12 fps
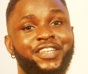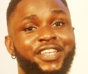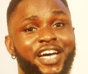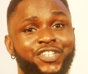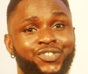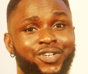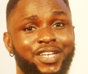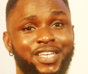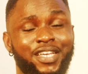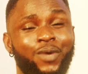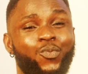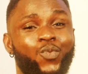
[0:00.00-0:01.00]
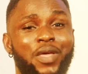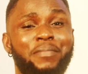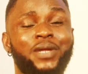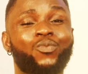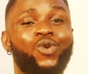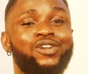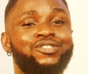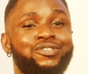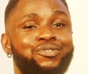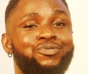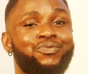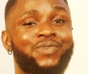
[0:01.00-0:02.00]
Naturally, women want to
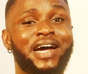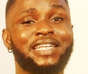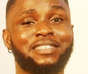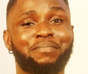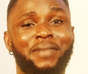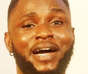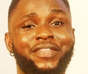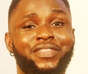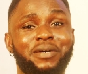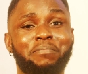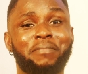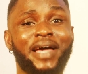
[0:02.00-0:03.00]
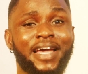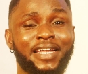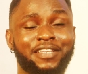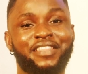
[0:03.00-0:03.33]
do right by their men.